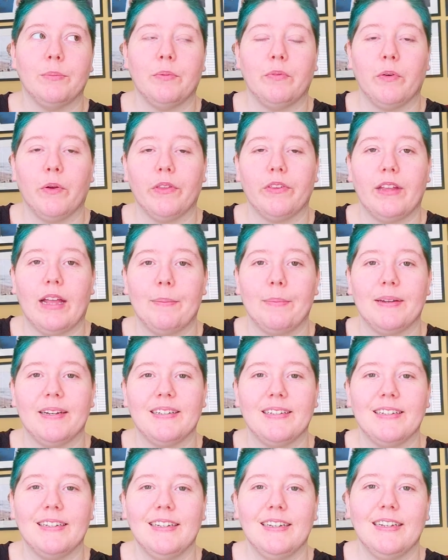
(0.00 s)
before this
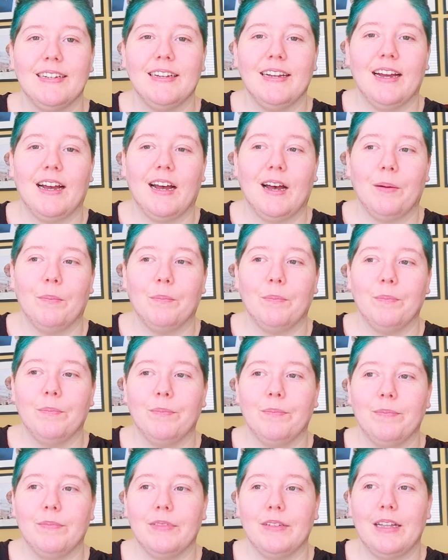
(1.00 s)
happened.
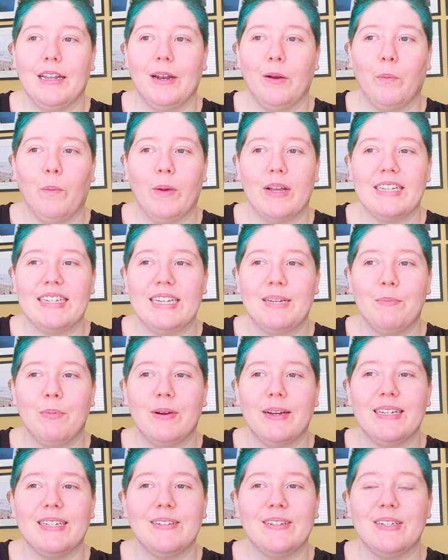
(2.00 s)
Little Westie
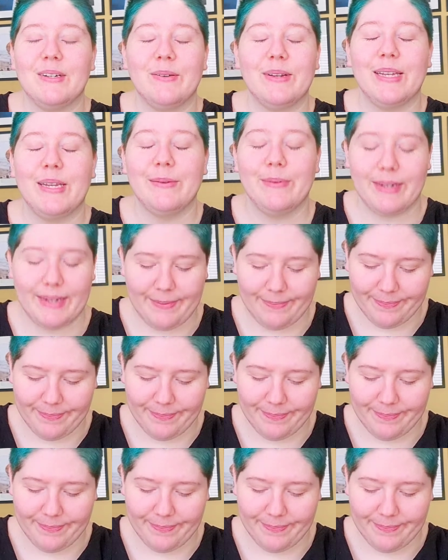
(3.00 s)
boys are so cute.